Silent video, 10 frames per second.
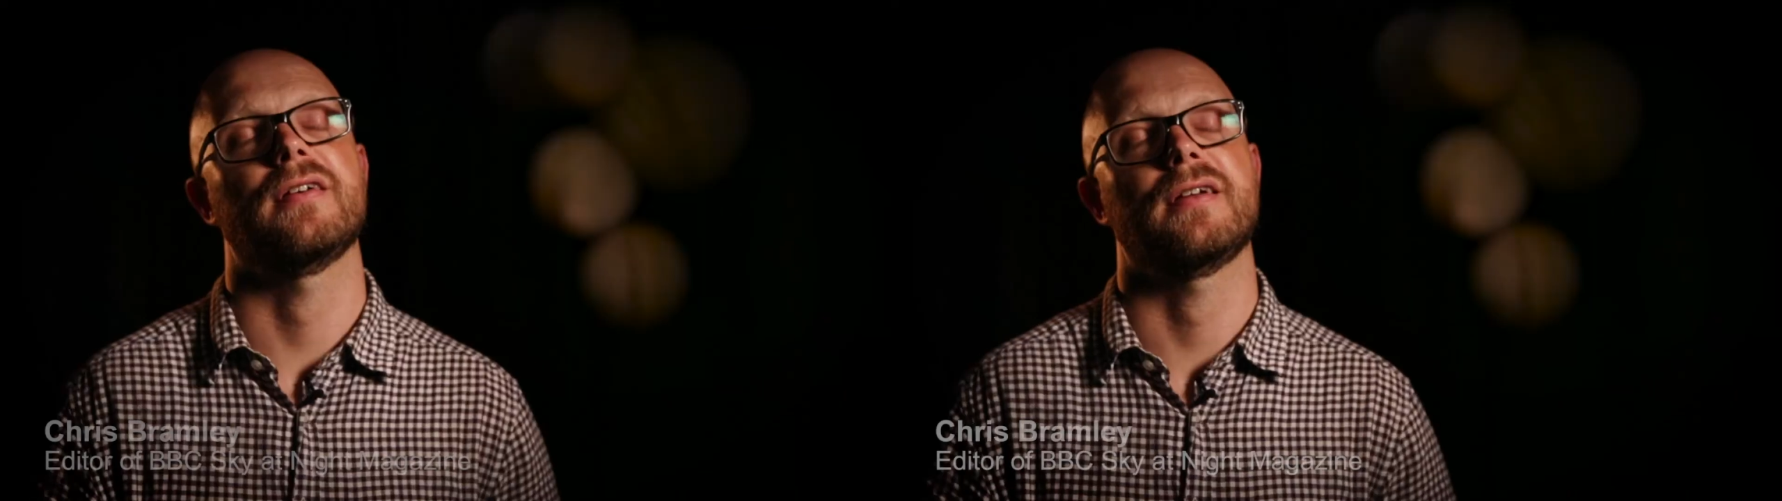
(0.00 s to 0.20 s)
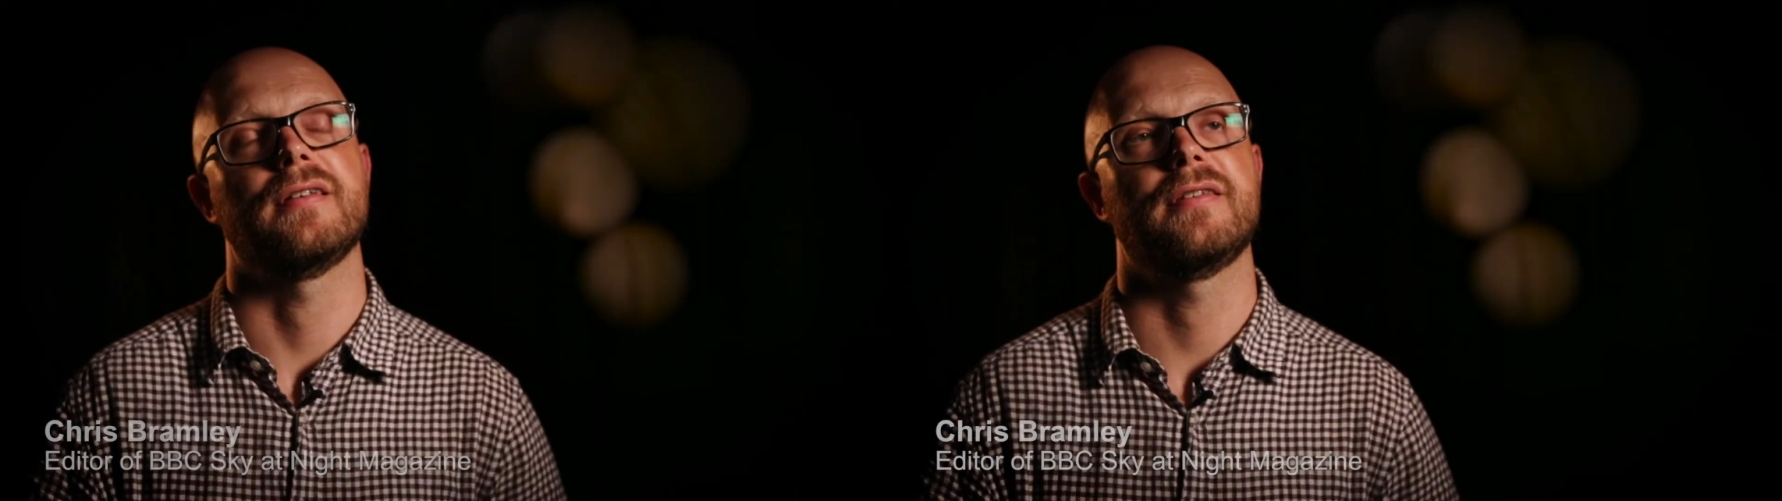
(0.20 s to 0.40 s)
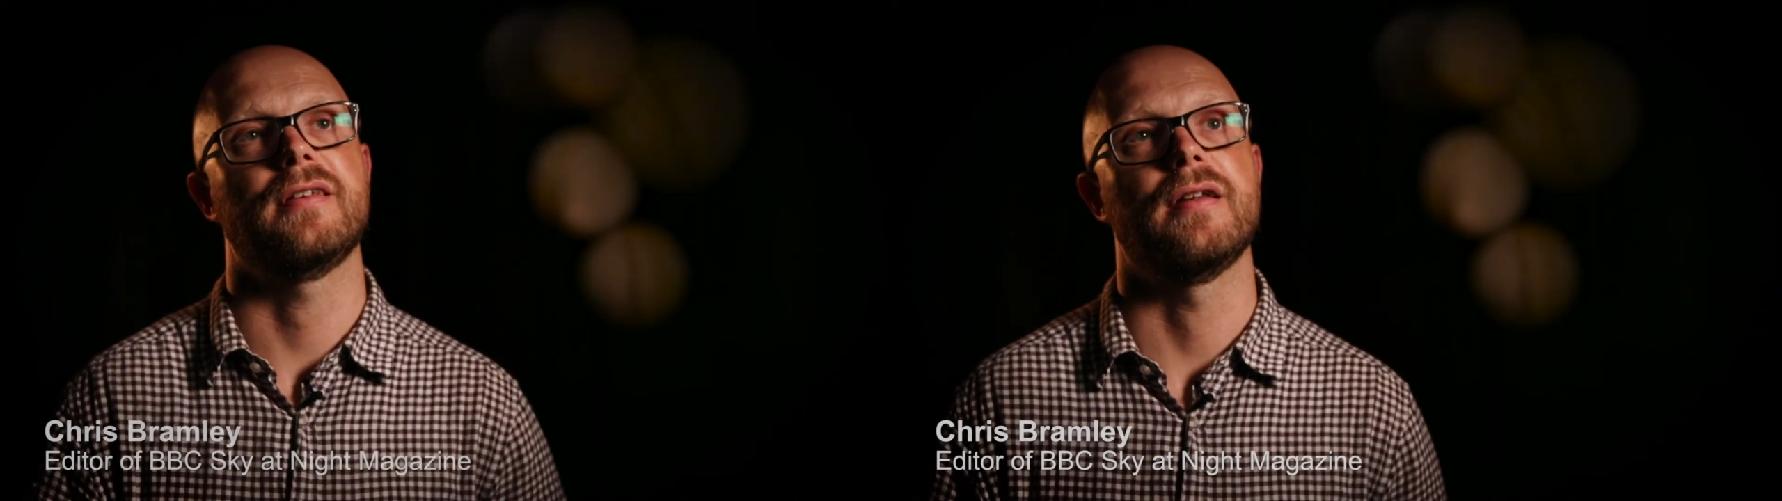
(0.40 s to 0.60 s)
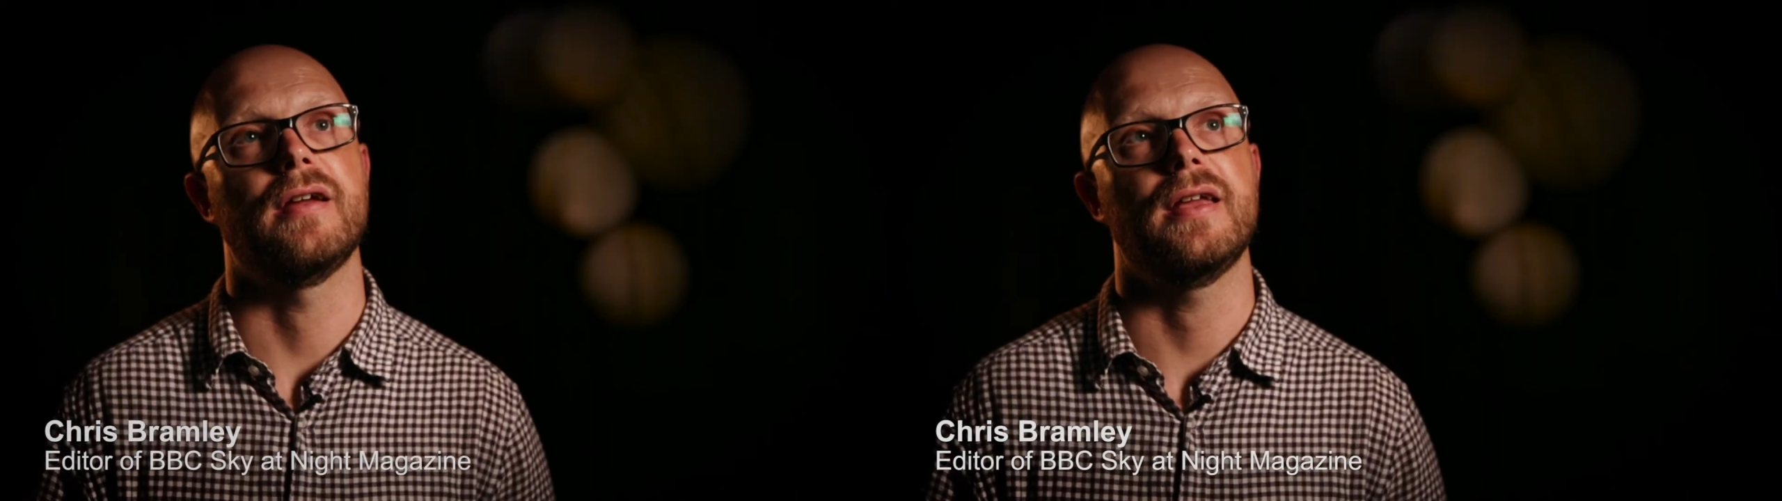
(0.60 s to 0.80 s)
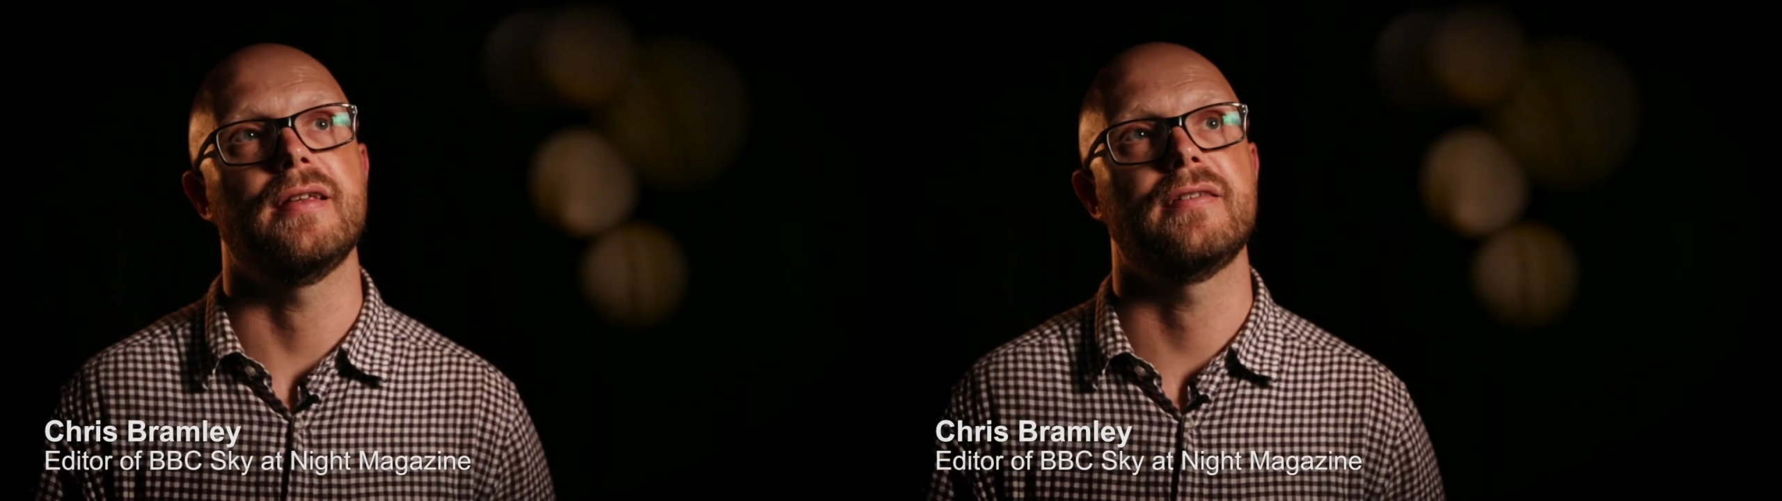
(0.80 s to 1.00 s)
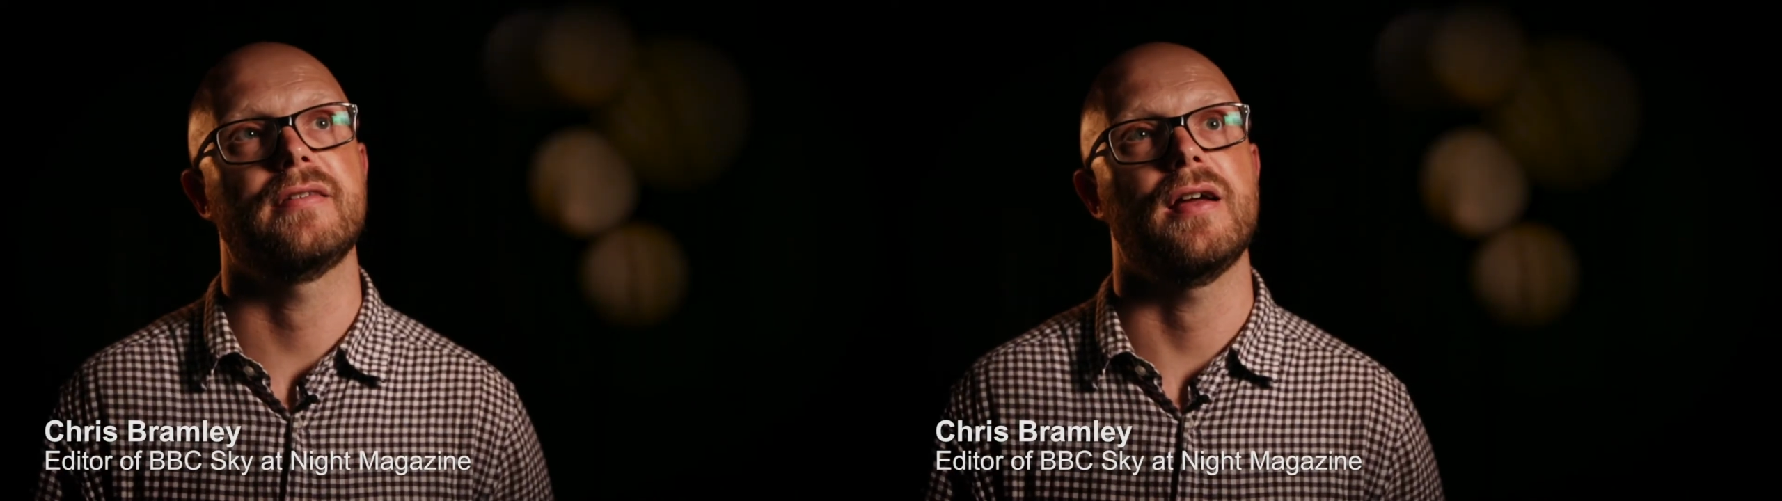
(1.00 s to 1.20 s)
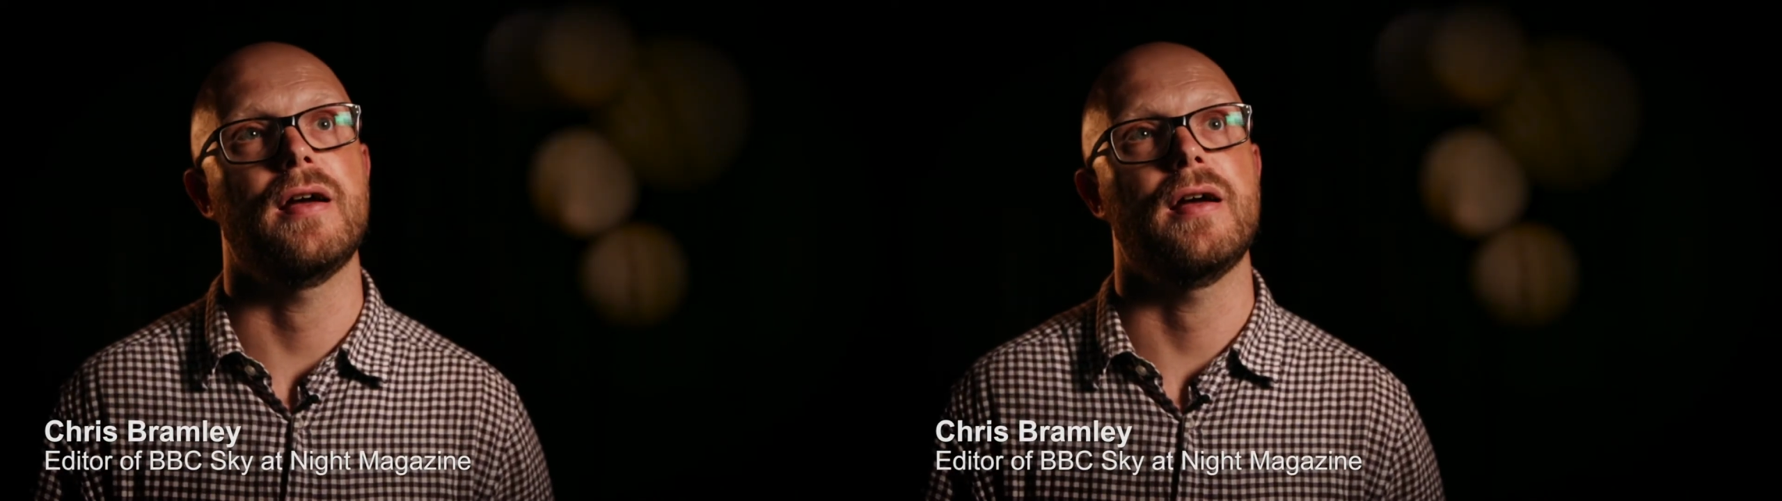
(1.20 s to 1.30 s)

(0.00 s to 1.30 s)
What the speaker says: I consider is